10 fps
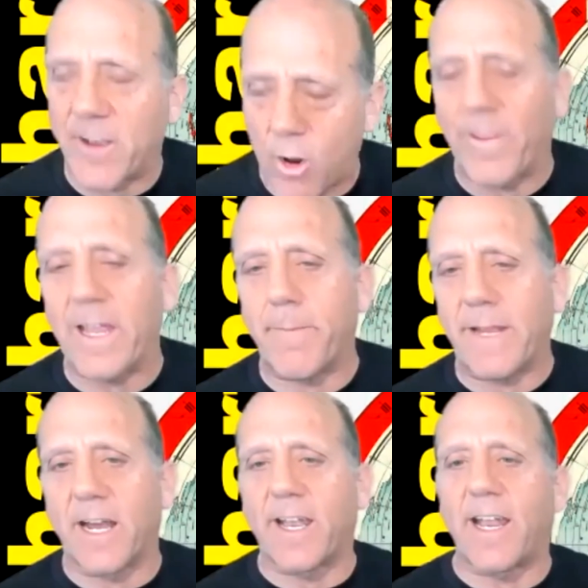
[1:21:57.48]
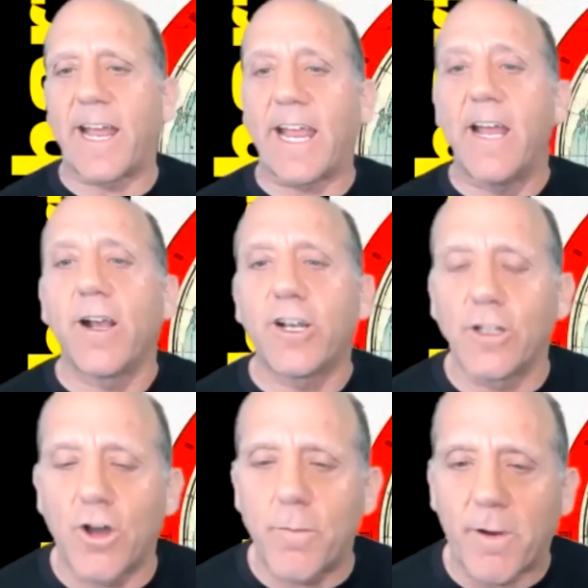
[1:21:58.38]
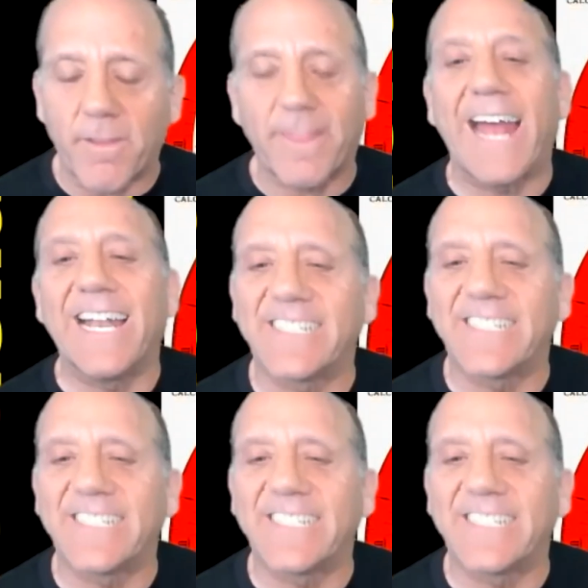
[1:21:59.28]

only be done on a globe Earth, and it's